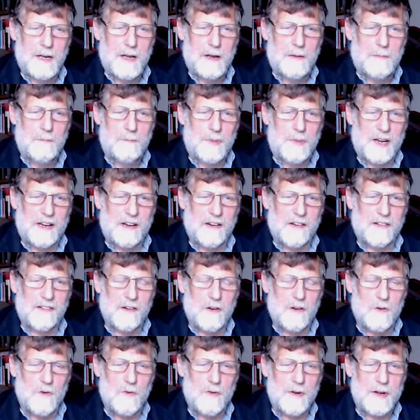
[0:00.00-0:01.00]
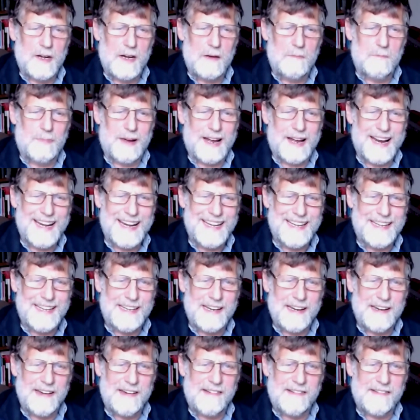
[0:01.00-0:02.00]
Because only by
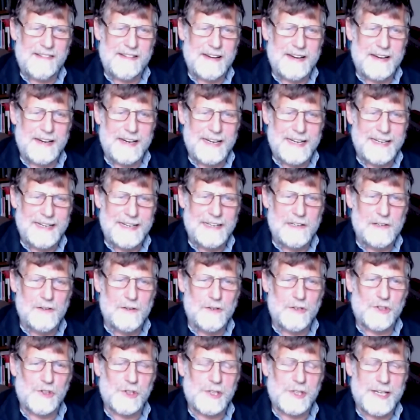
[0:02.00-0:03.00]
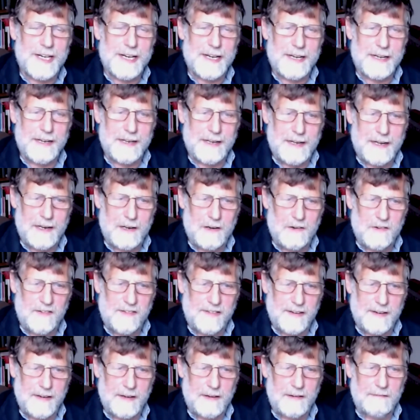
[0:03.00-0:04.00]
disillusioning
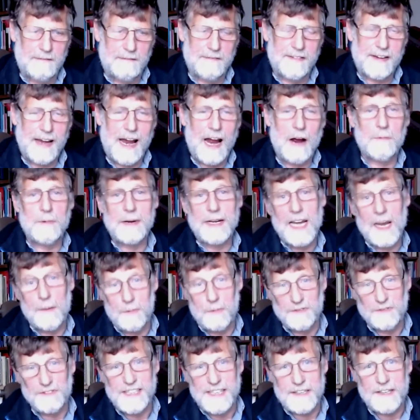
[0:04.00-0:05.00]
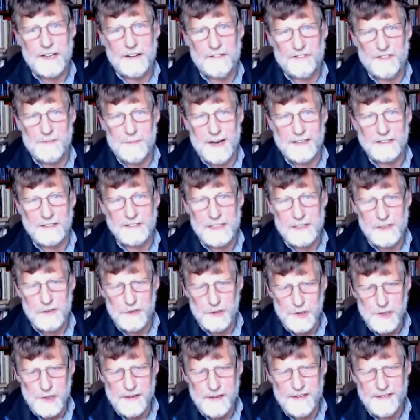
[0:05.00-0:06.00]
ourselves are we liberated from our
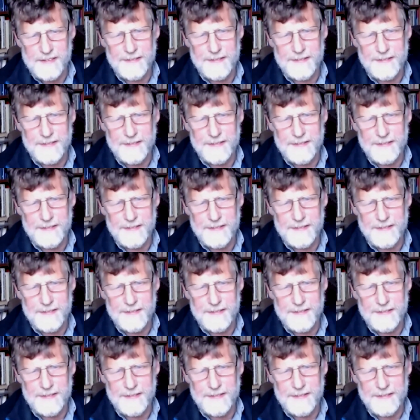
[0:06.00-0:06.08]
illusions.